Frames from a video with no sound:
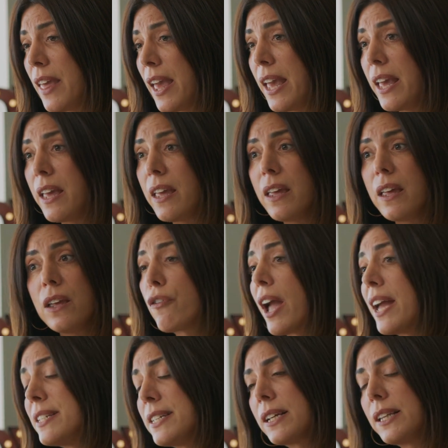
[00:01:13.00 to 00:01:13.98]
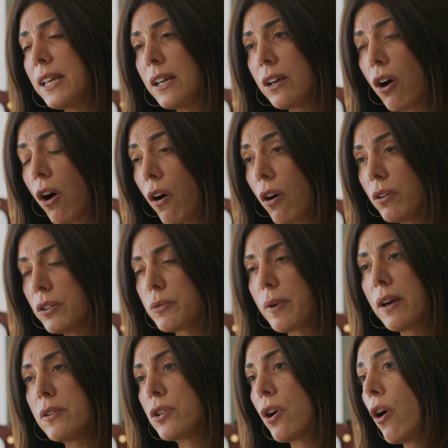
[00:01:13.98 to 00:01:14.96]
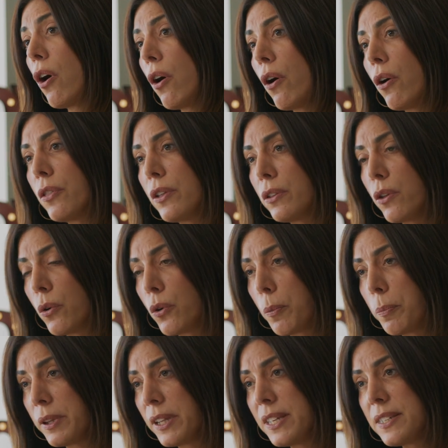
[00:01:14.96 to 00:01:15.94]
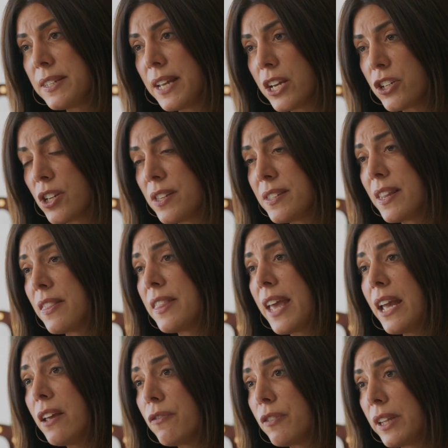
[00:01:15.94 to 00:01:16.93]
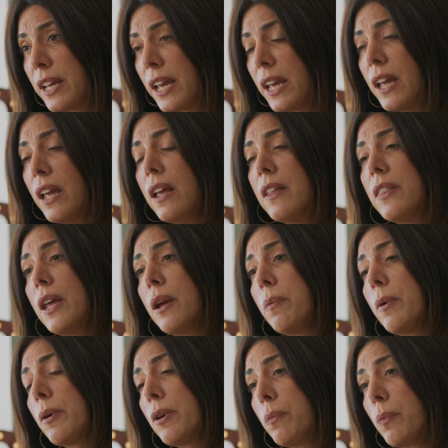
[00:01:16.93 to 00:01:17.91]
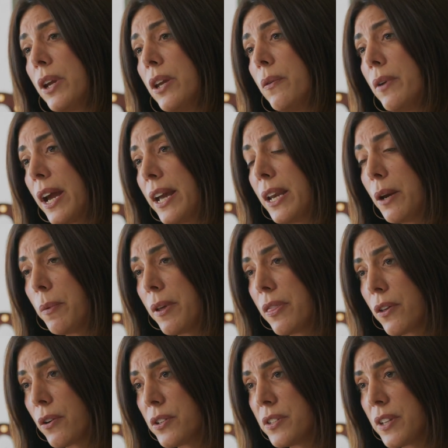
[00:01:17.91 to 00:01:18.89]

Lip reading: They frantically called around to all the local police stations, and thankfully they were reunited with their